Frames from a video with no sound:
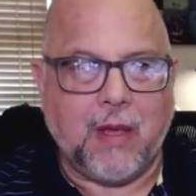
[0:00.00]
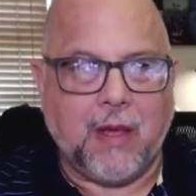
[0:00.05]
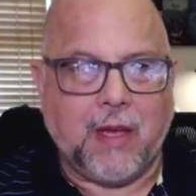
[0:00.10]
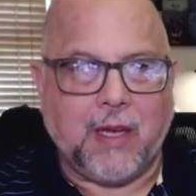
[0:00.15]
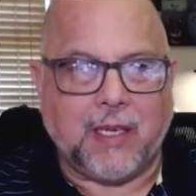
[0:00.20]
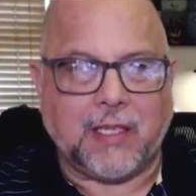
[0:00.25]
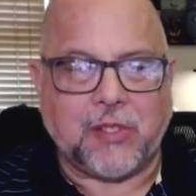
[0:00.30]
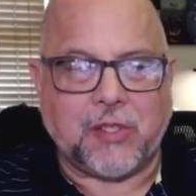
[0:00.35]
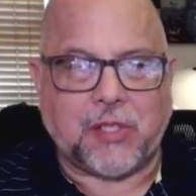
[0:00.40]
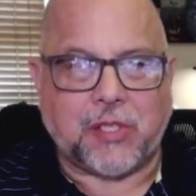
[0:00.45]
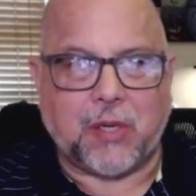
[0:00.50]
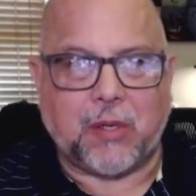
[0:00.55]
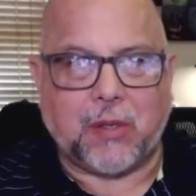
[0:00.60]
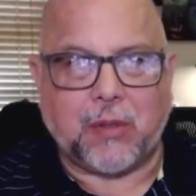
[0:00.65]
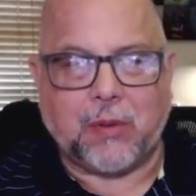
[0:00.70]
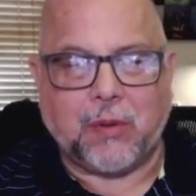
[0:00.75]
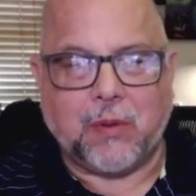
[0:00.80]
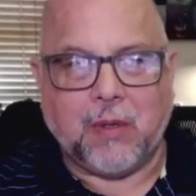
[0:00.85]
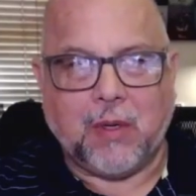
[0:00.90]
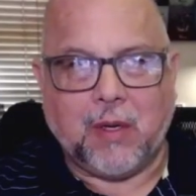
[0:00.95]
And
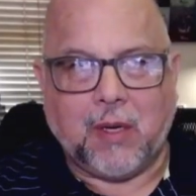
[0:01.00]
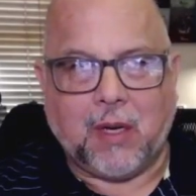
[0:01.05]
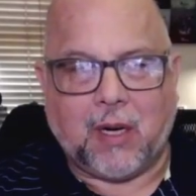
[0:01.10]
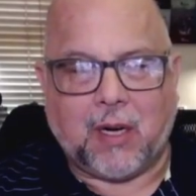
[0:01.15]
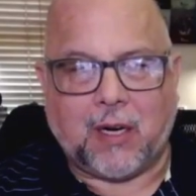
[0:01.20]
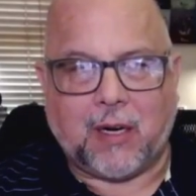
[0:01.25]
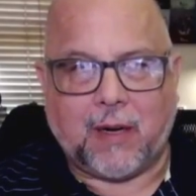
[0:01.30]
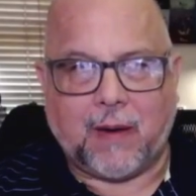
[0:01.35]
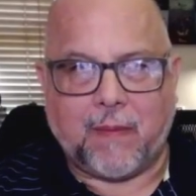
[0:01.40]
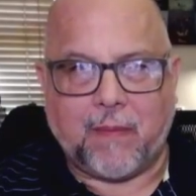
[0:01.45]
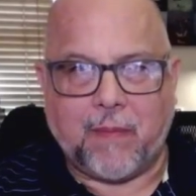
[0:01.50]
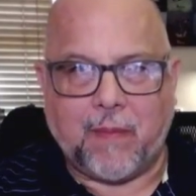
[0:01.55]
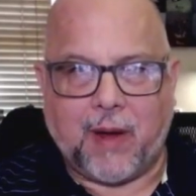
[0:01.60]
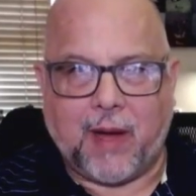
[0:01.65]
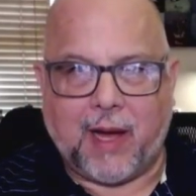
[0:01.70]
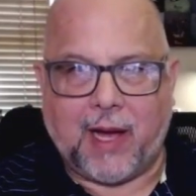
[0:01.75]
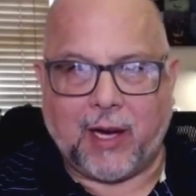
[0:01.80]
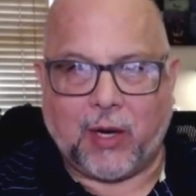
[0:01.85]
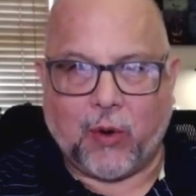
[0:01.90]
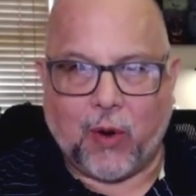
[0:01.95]
so uh,
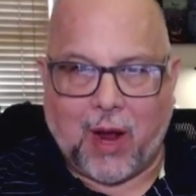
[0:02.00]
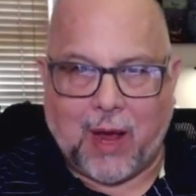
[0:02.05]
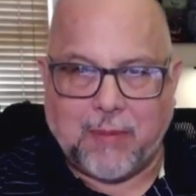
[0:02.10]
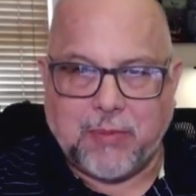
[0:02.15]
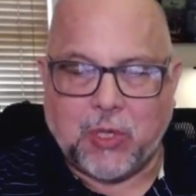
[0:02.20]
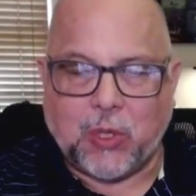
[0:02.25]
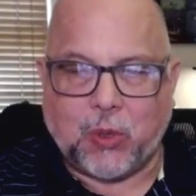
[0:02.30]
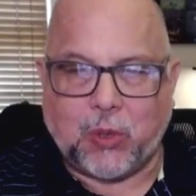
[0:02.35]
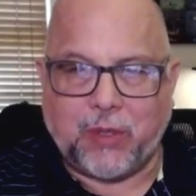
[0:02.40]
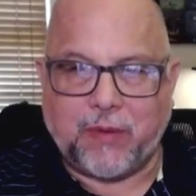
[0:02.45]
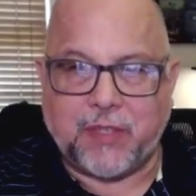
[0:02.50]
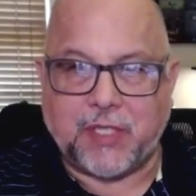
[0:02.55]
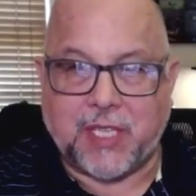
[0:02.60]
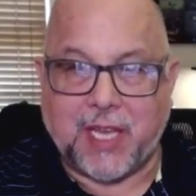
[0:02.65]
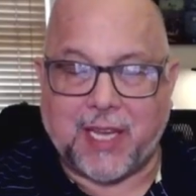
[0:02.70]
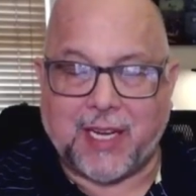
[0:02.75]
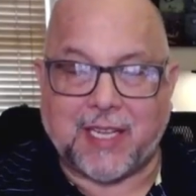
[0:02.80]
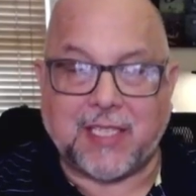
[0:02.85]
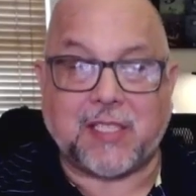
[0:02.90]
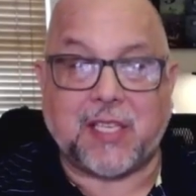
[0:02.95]
I grabbed a hold of his
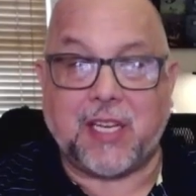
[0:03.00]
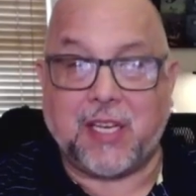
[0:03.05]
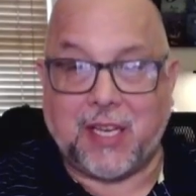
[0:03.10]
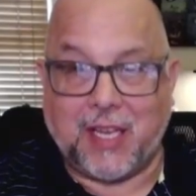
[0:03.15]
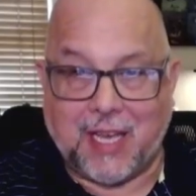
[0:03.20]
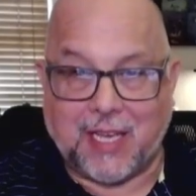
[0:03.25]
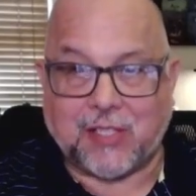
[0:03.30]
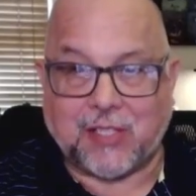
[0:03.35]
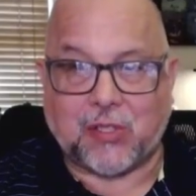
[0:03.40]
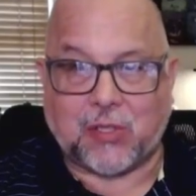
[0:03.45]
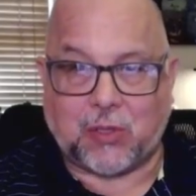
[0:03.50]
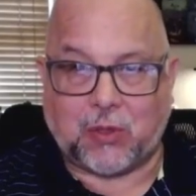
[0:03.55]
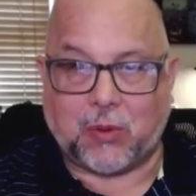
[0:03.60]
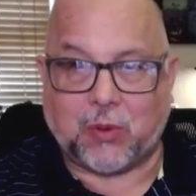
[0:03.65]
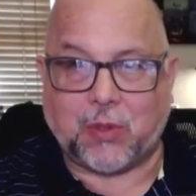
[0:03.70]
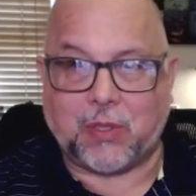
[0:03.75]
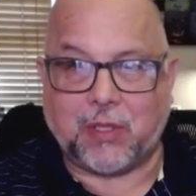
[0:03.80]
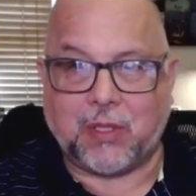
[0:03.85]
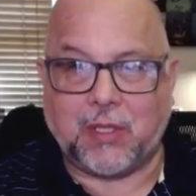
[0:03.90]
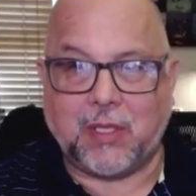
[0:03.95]
hand. I said, "Yes,
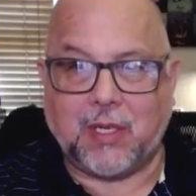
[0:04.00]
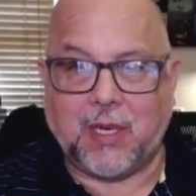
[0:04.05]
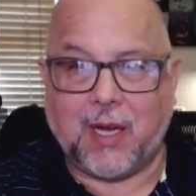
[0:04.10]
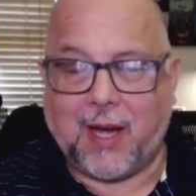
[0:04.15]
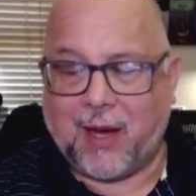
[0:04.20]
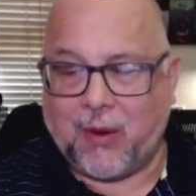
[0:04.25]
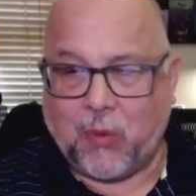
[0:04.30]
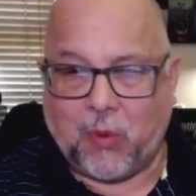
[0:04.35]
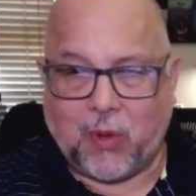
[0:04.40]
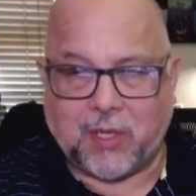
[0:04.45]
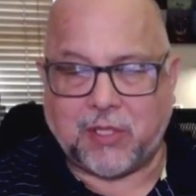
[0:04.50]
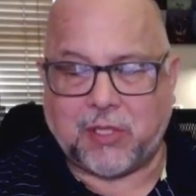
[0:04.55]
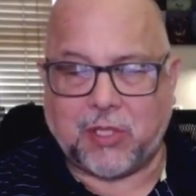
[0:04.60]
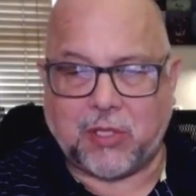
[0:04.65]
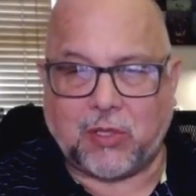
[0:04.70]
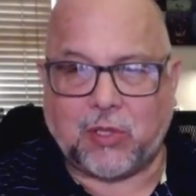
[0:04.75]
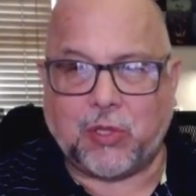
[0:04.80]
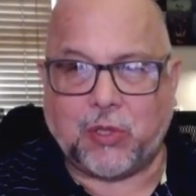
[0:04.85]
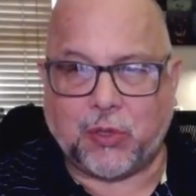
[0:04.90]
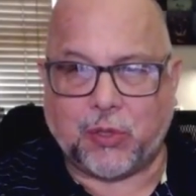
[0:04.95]
Lord, I want to
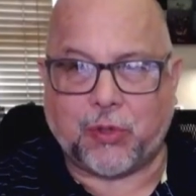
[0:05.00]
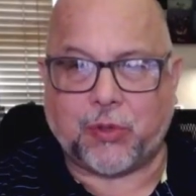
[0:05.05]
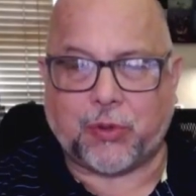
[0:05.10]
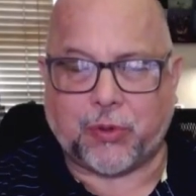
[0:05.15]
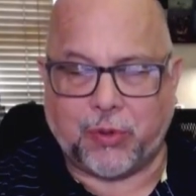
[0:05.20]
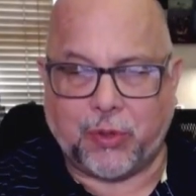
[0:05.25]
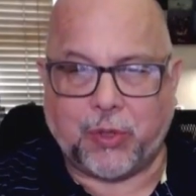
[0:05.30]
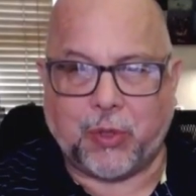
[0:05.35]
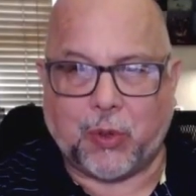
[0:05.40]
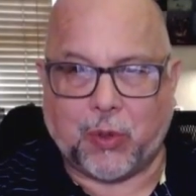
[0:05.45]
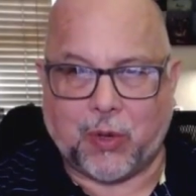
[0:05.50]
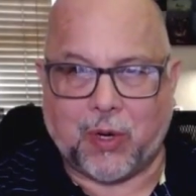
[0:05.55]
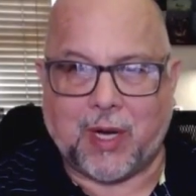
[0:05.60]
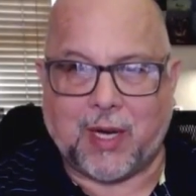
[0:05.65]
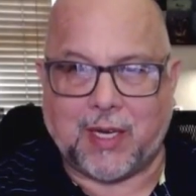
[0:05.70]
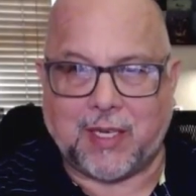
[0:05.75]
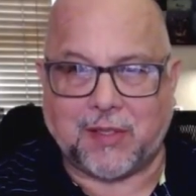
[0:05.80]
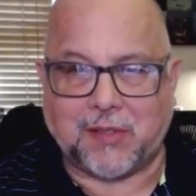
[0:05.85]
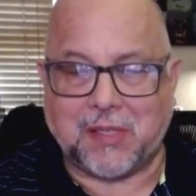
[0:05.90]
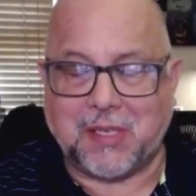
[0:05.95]
look through your
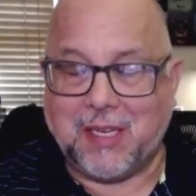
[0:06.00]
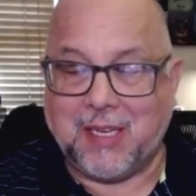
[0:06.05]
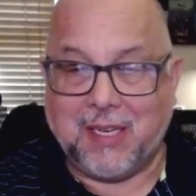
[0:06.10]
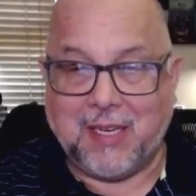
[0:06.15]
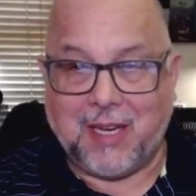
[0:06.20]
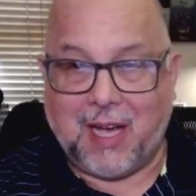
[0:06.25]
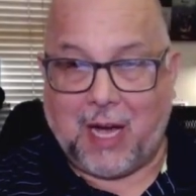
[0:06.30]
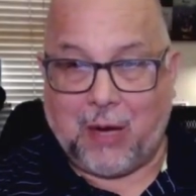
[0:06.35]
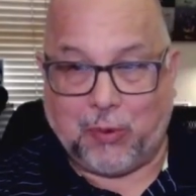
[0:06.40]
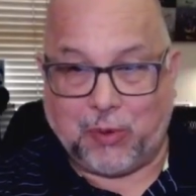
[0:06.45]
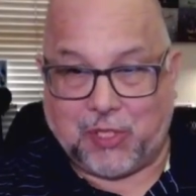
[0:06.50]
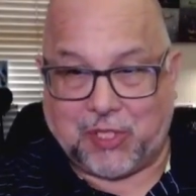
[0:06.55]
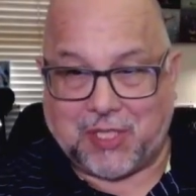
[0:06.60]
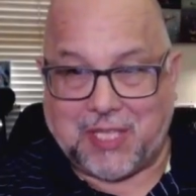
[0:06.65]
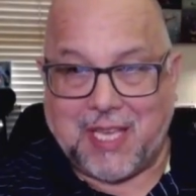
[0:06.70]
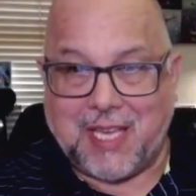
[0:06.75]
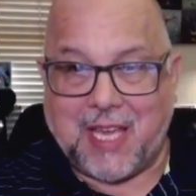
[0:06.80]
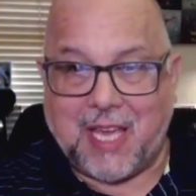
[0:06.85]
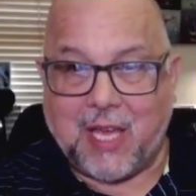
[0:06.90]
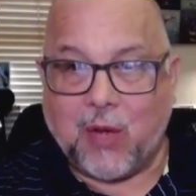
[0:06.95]
eyes." I was
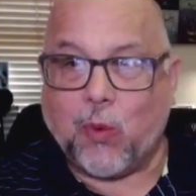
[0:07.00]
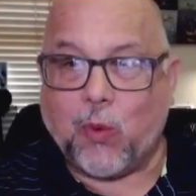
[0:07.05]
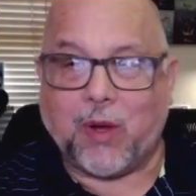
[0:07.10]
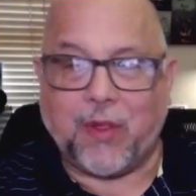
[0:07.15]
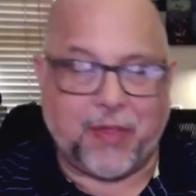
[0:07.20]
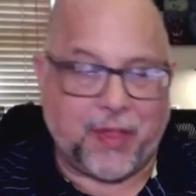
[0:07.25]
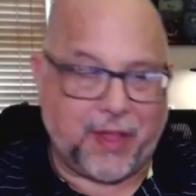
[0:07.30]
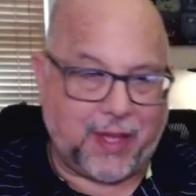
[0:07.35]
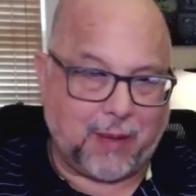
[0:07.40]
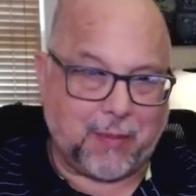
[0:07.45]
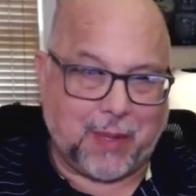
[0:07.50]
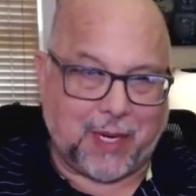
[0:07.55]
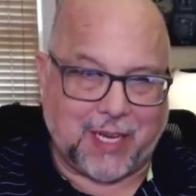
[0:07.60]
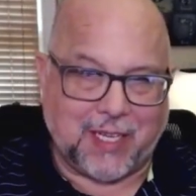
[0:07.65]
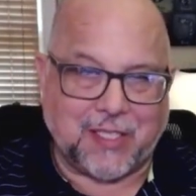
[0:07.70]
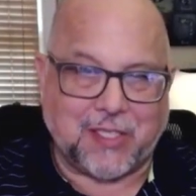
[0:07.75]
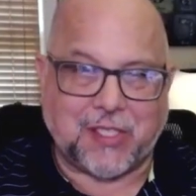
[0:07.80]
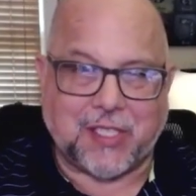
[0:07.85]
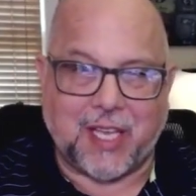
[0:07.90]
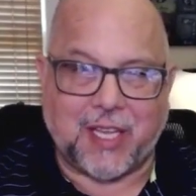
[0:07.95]
thinking one thing, but I
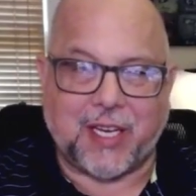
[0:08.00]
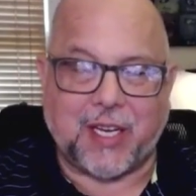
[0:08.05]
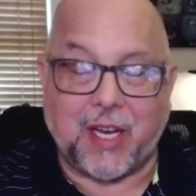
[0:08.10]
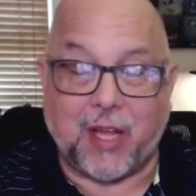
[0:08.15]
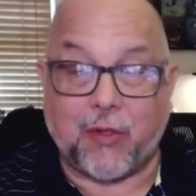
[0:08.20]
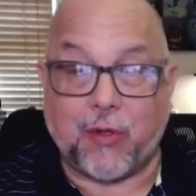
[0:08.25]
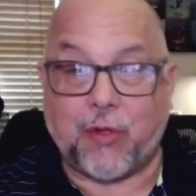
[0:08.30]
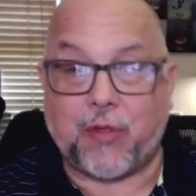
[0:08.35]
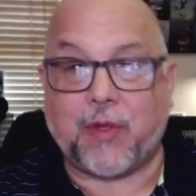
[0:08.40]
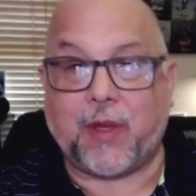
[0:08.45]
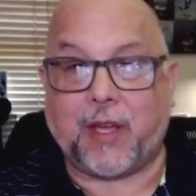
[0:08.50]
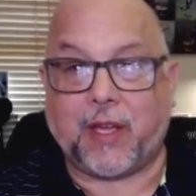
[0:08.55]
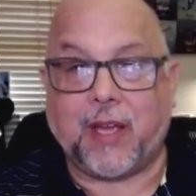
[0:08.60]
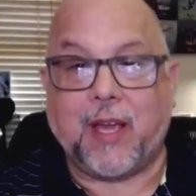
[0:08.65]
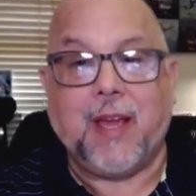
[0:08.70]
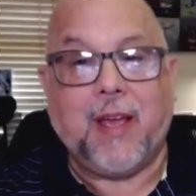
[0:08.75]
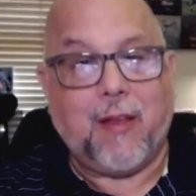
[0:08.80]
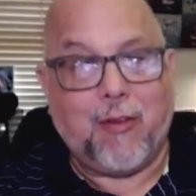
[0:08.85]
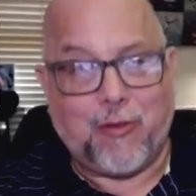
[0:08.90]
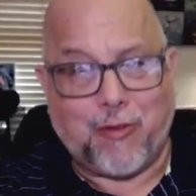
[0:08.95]
said another thing.
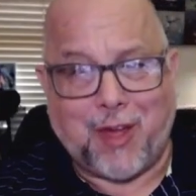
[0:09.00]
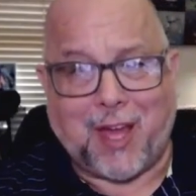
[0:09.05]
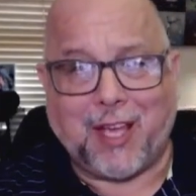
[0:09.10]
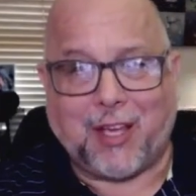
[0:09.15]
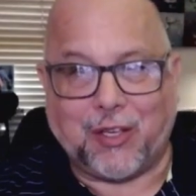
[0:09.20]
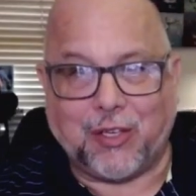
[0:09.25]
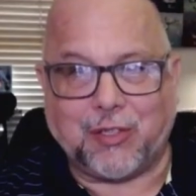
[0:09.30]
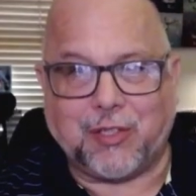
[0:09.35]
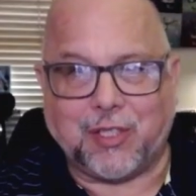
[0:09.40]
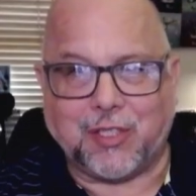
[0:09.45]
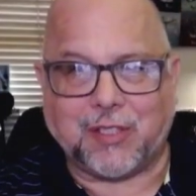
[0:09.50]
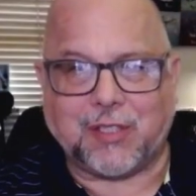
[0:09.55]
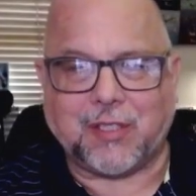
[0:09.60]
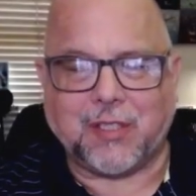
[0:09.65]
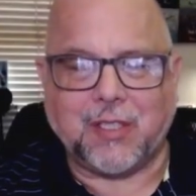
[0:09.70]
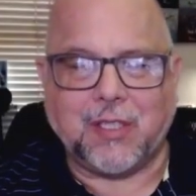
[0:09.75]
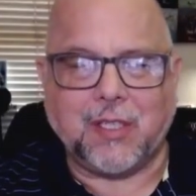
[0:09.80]
Thank goodness.